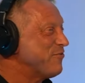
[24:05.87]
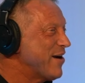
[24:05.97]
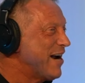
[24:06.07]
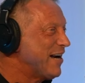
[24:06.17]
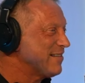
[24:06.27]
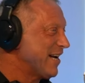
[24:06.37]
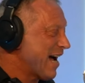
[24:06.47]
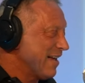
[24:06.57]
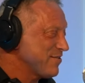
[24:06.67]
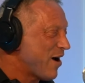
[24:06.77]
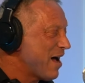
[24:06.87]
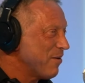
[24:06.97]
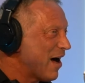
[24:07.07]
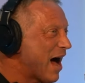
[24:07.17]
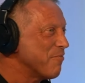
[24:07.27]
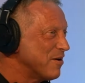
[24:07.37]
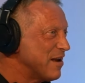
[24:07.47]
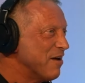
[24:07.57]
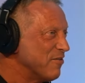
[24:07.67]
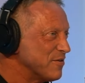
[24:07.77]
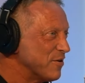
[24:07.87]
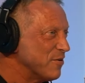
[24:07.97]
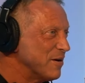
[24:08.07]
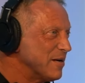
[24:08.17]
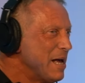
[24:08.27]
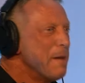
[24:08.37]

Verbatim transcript: afraid. Like, so I I would never do it.